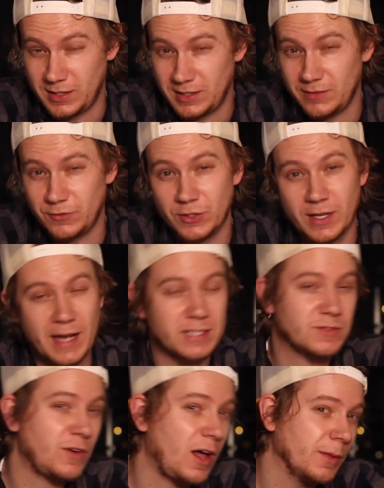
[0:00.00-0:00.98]
And if you
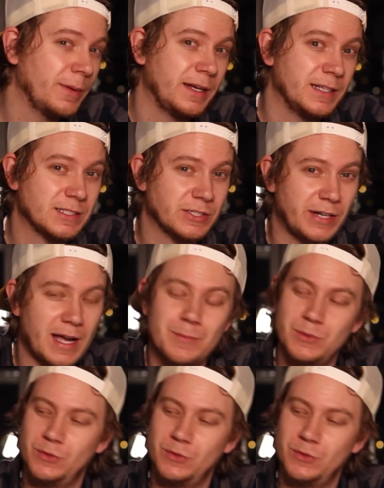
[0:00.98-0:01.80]
guys follow me on Instagram,